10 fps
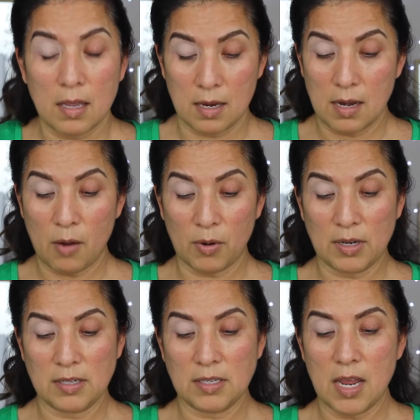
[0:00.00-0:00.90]
Now we're
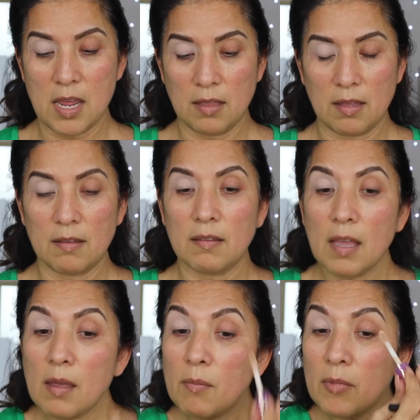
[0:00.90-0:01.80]
gonna take the
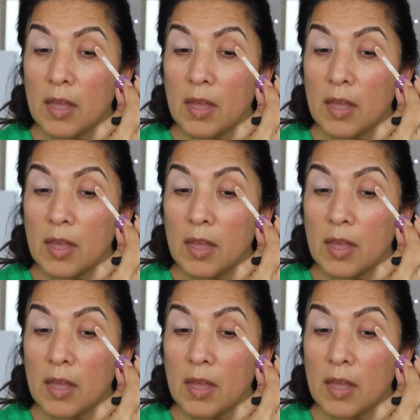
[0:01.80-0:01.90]
same